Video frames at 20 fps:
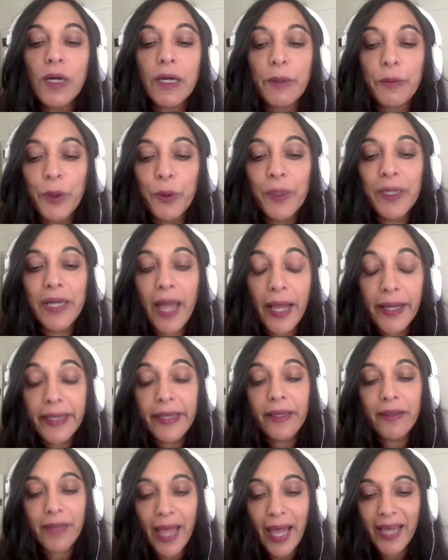we were lucky
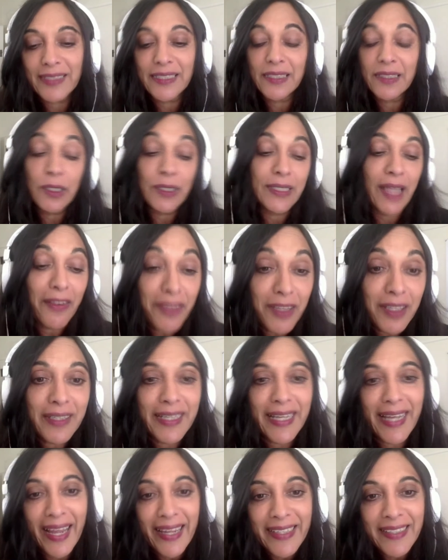that, and
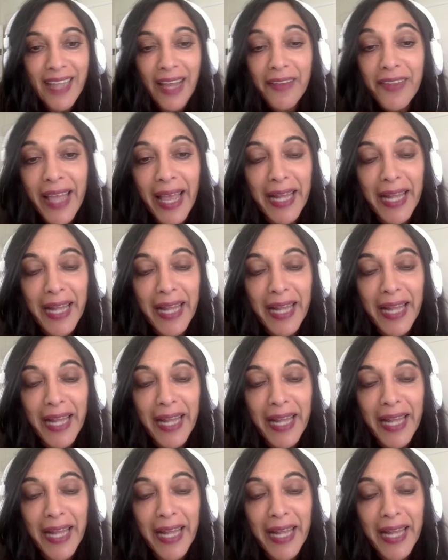another